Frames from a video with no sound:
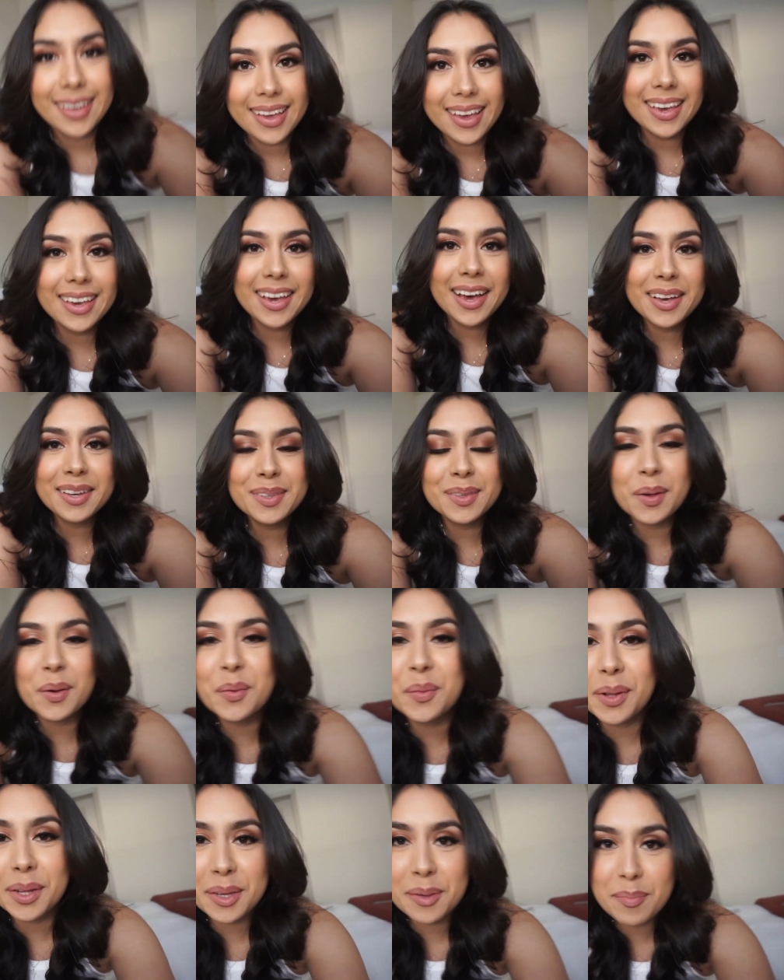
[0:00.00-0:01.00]
Hey guys,
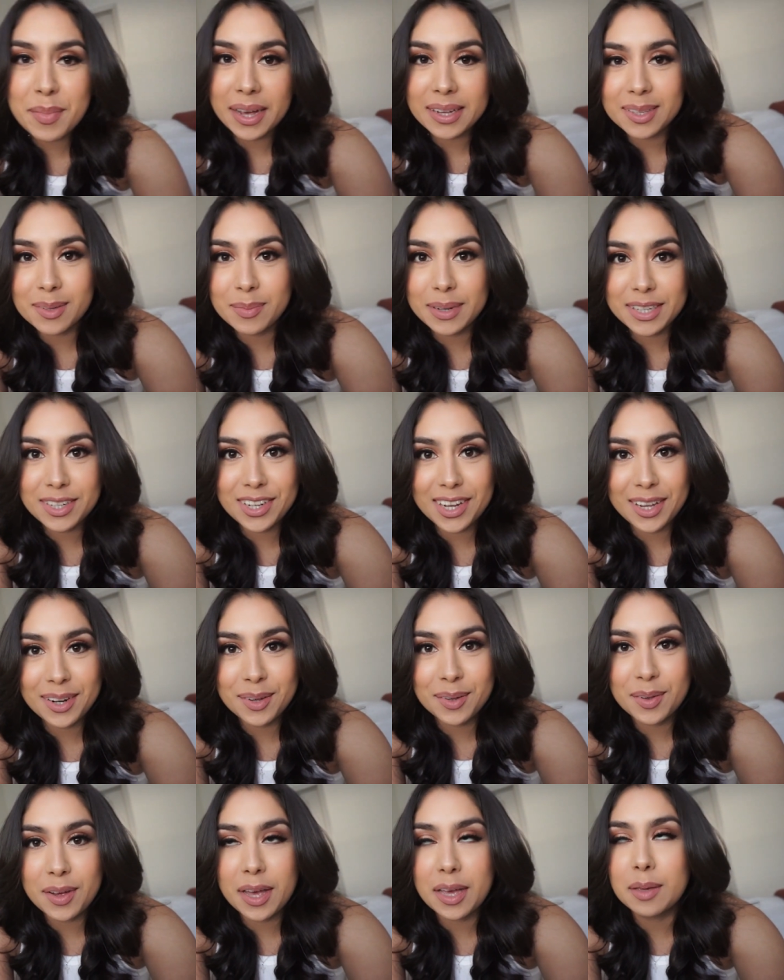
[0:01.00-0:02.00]
welcome back to my
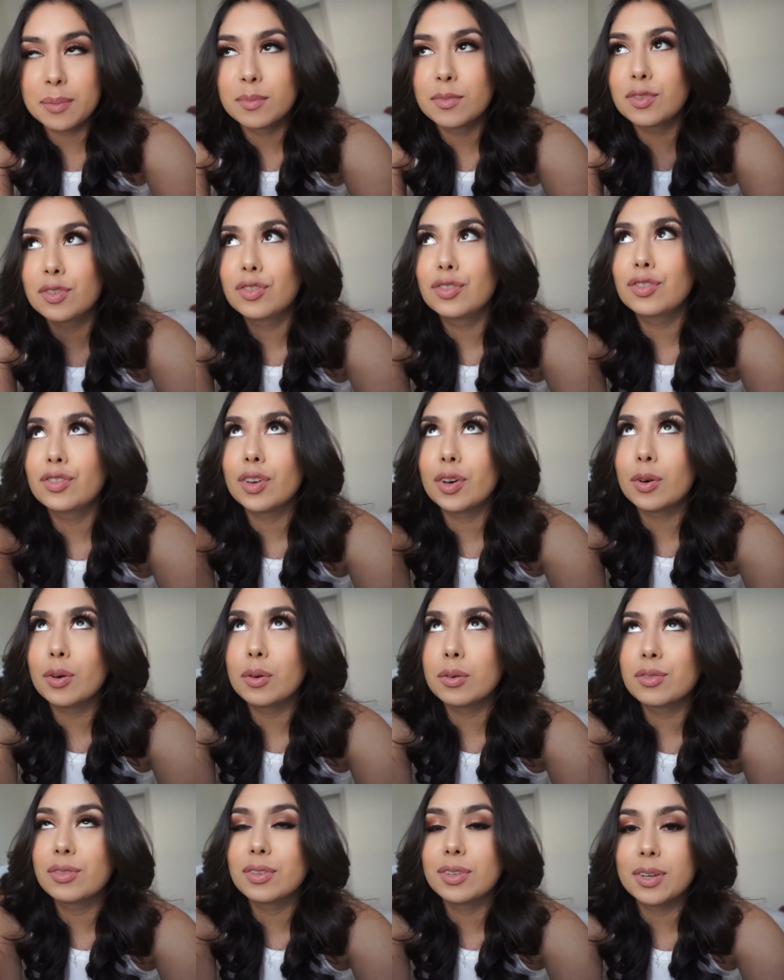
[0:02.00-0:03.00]
channel. I am
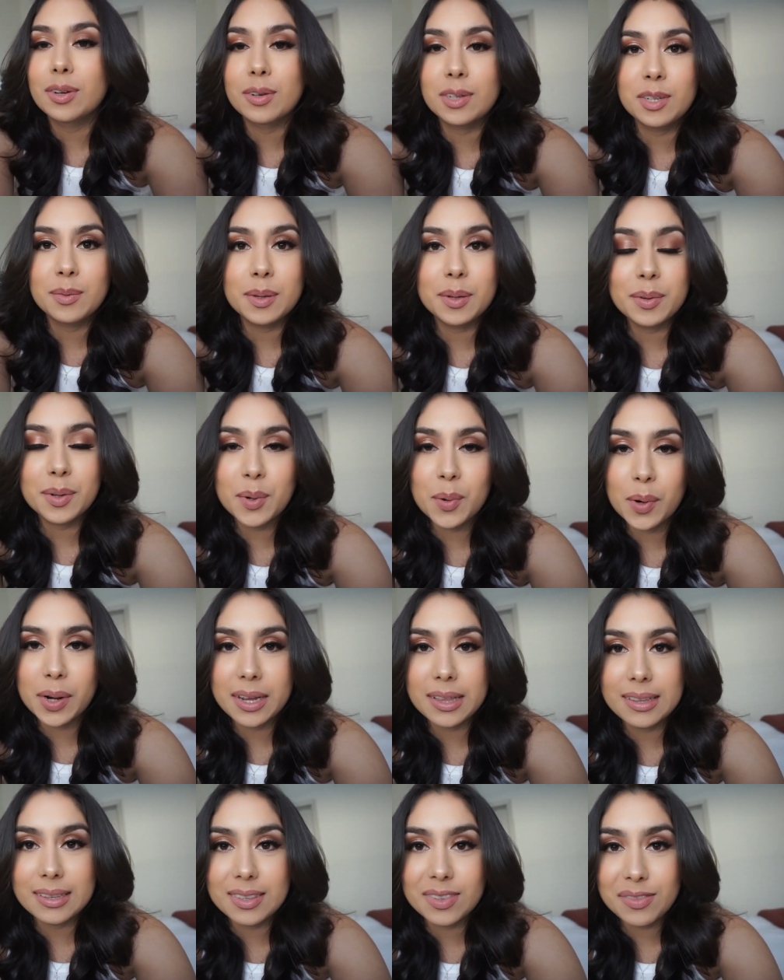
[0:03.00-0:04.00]
so stoked to be
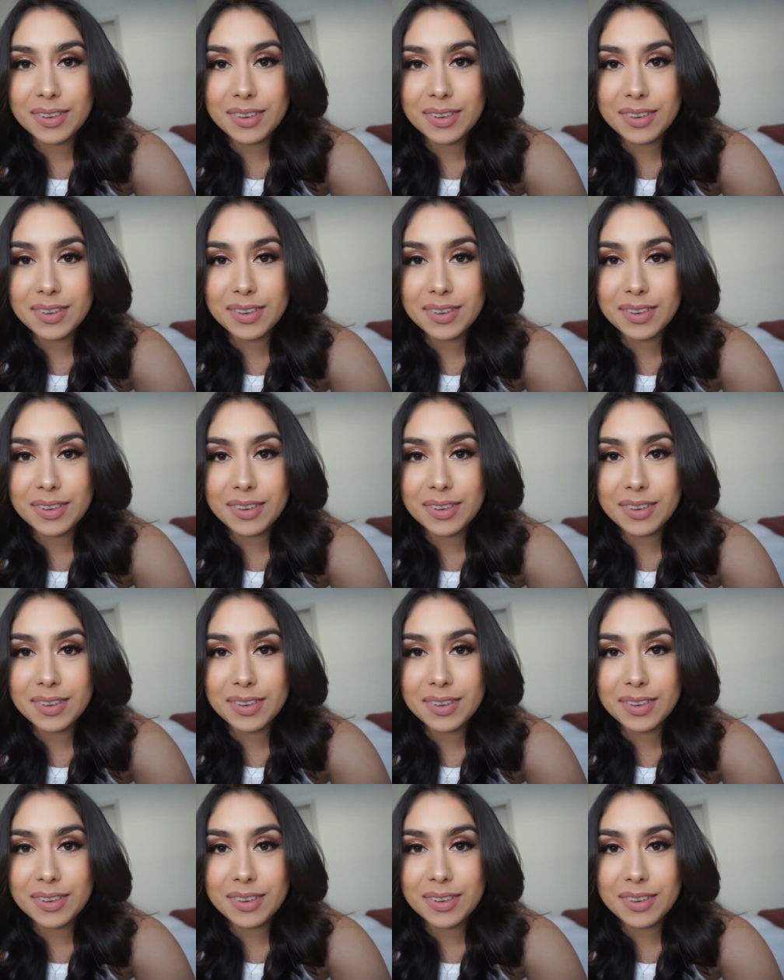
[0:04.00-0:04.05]
recording this